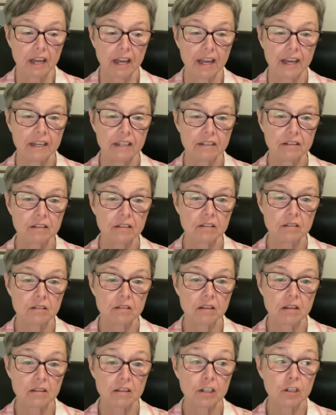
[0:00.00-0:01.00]
And
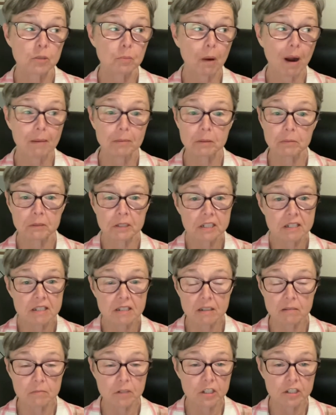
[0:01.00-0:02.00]
there's probably
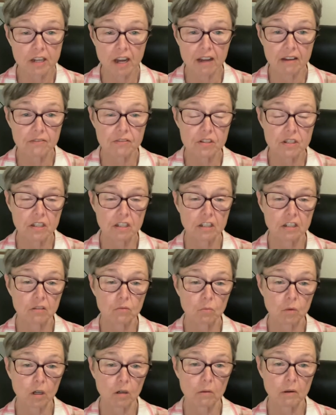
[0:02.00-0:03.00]
some chefs that
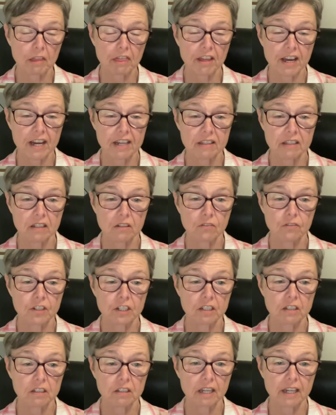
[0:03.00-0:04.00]
work with that
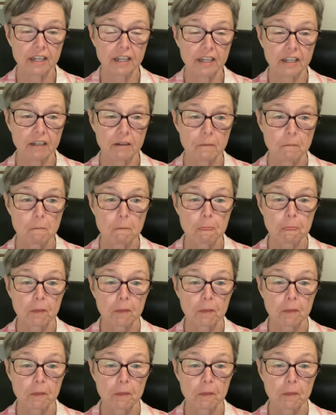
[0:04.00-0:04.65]
feel like